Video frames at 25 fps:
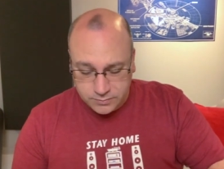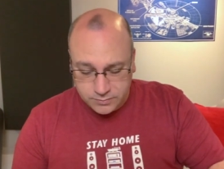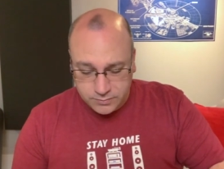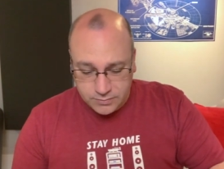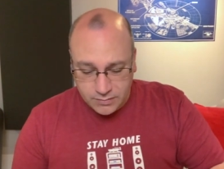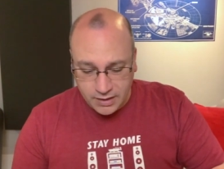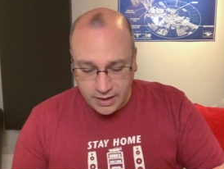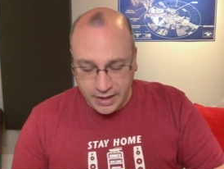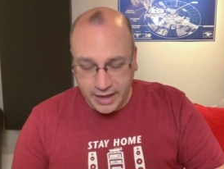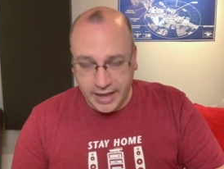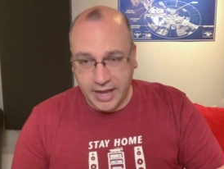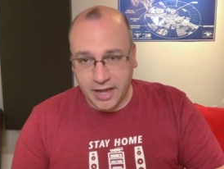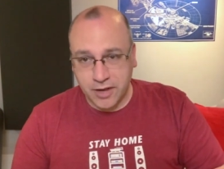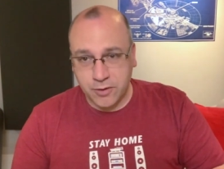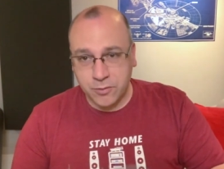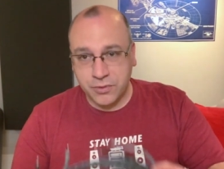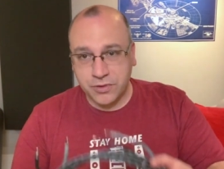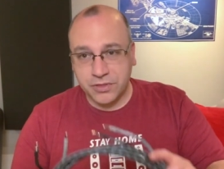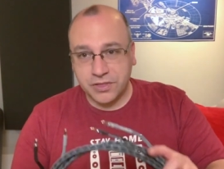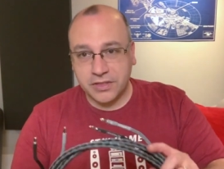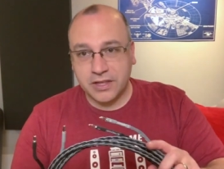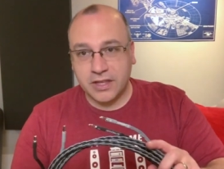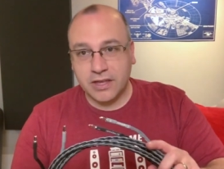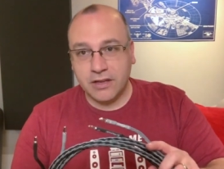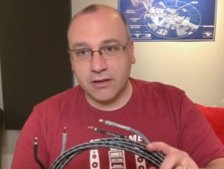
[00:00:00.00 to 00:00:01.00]
And with
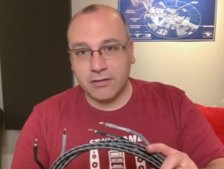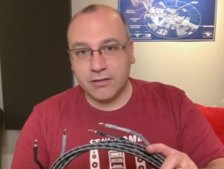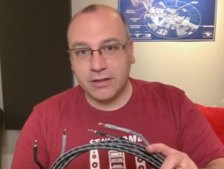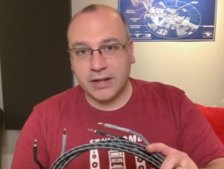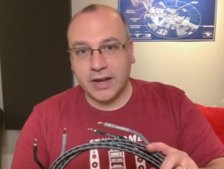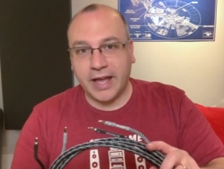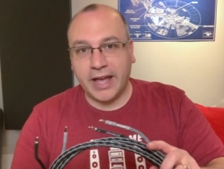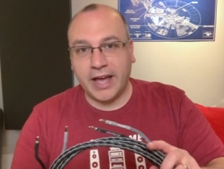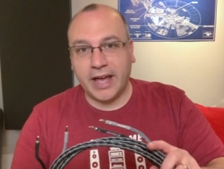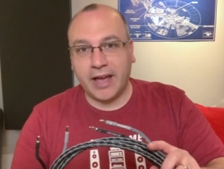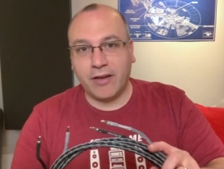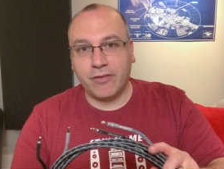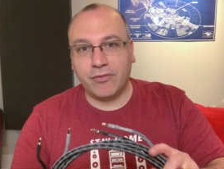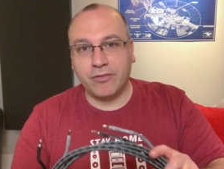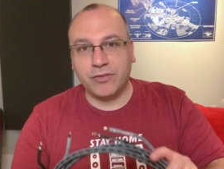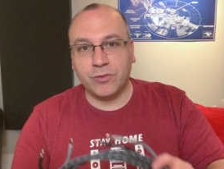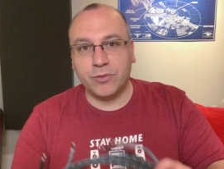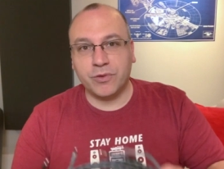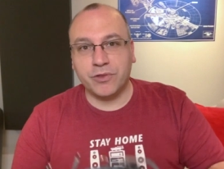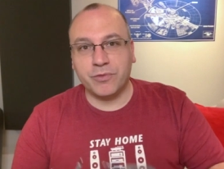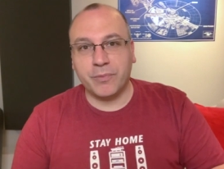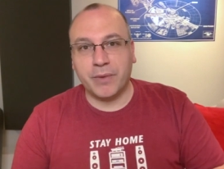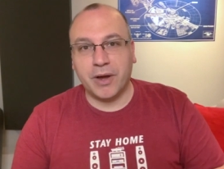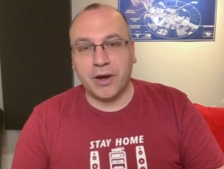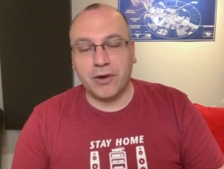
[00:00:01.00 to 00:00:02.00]
the gear that I have and
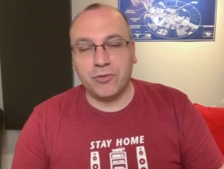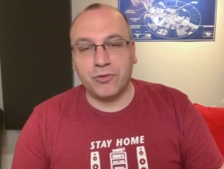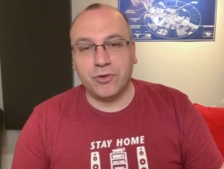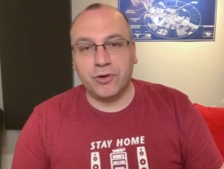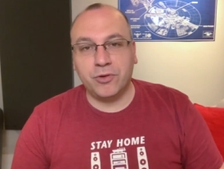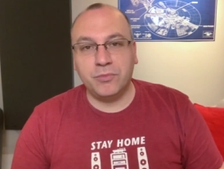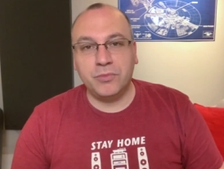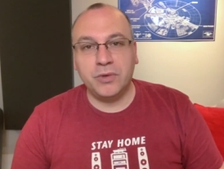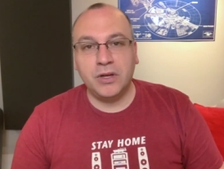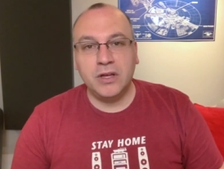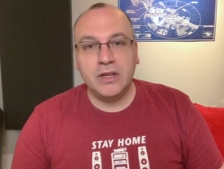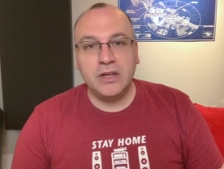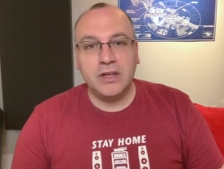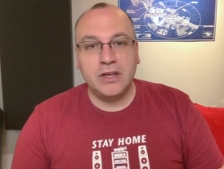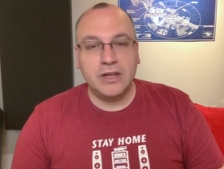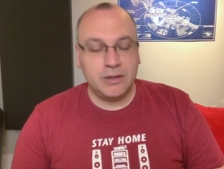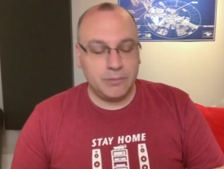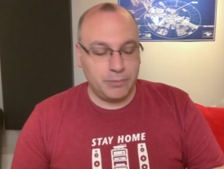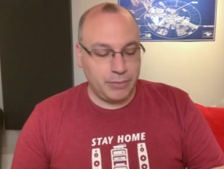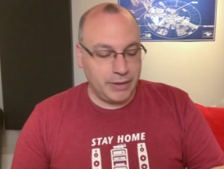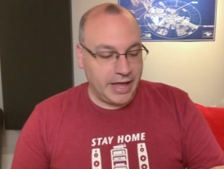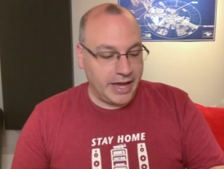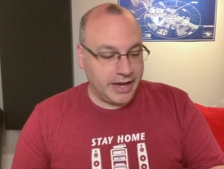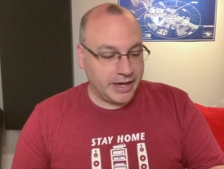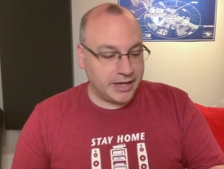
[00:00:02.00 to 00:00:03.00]
with my room,
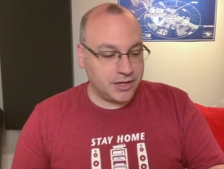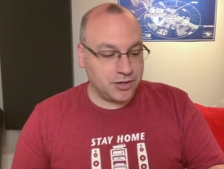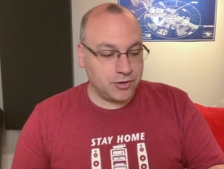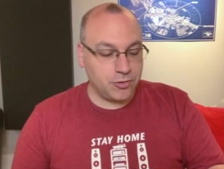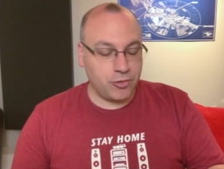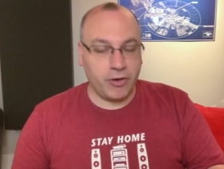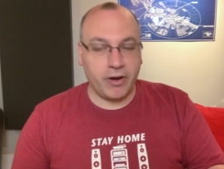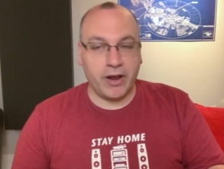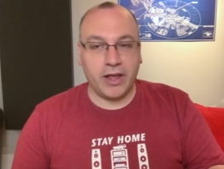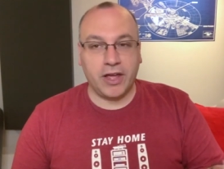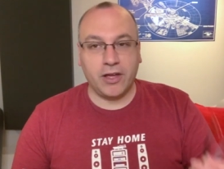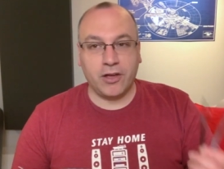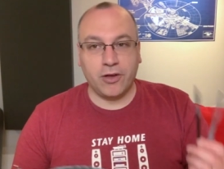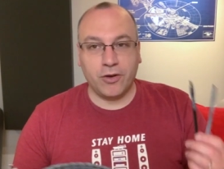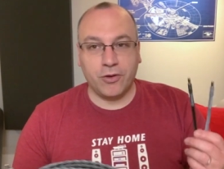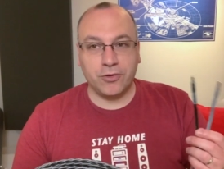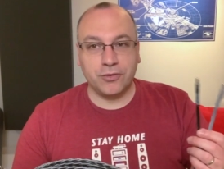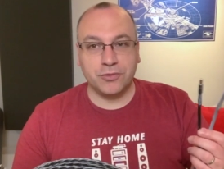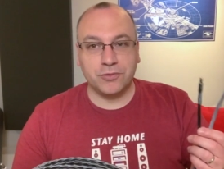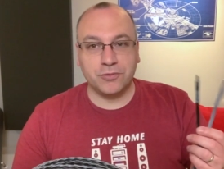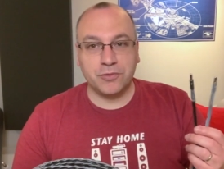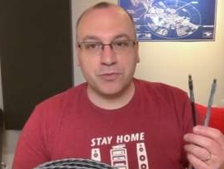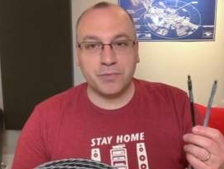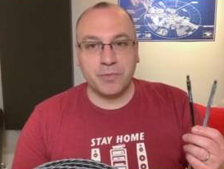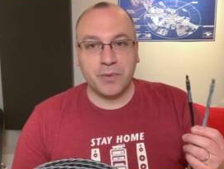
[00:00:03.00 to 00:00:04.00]
black and gray
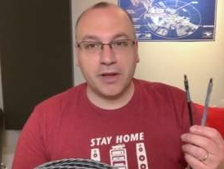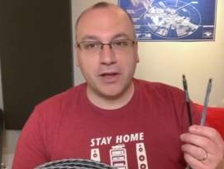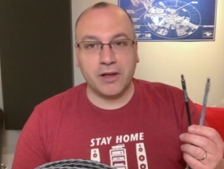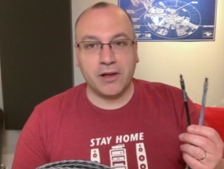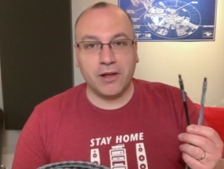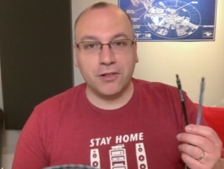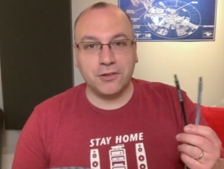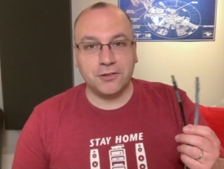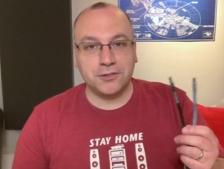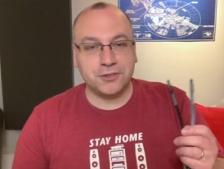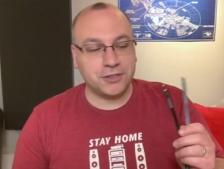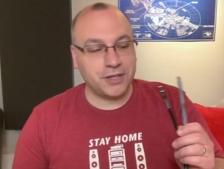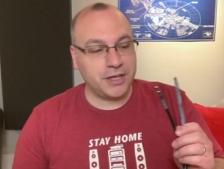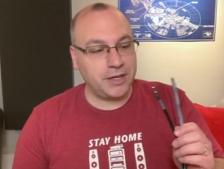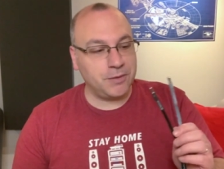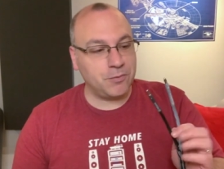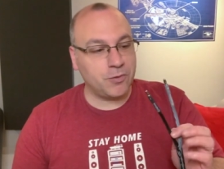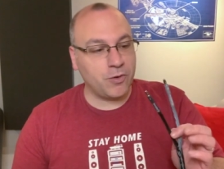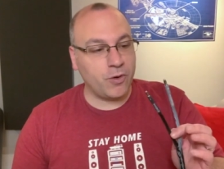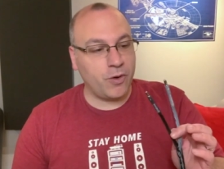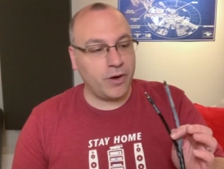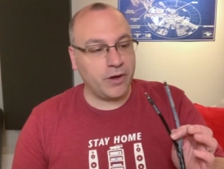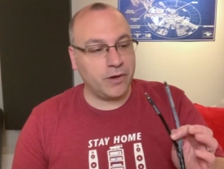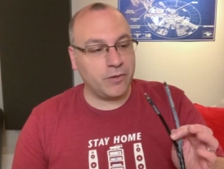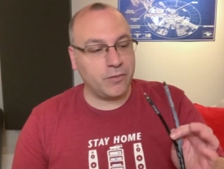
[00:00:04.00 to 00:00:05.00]
goes with my color scheme
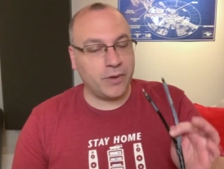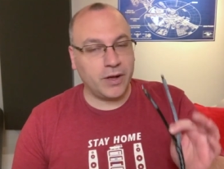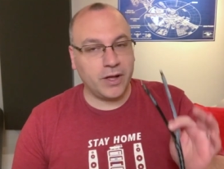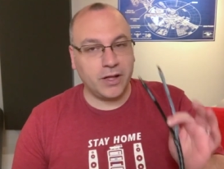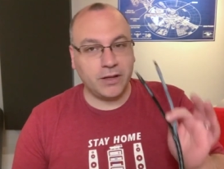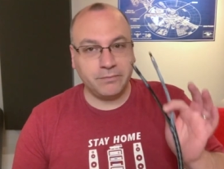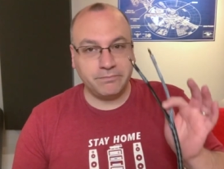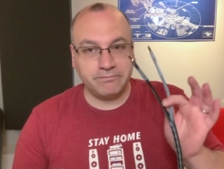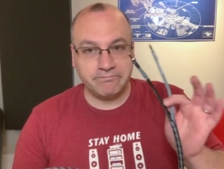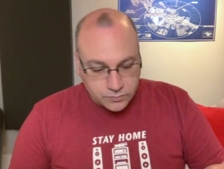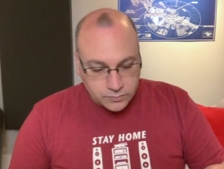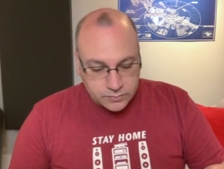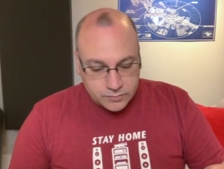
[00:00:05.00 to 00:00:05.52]
quite well.